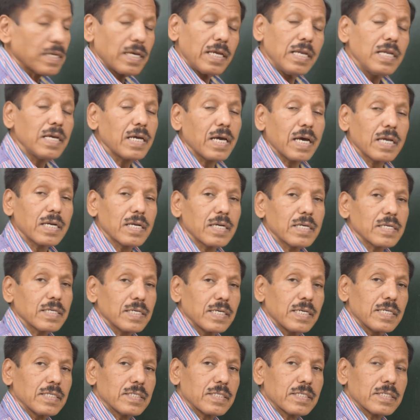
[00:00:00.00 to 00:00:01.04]
healing error
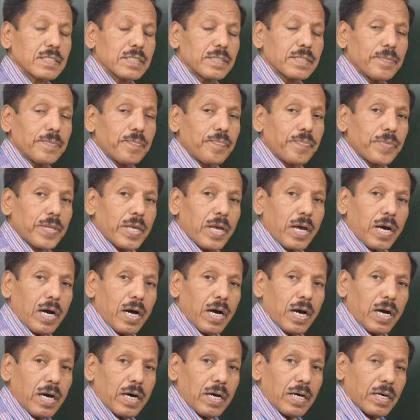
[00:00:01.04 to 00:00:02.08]
is
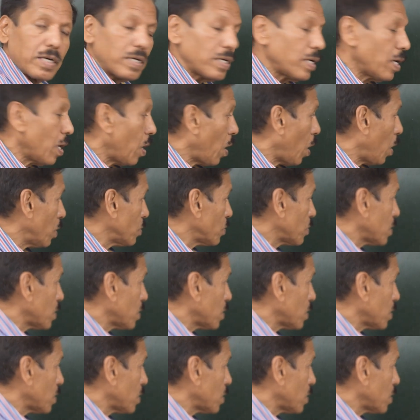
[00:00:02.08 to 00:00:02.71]
on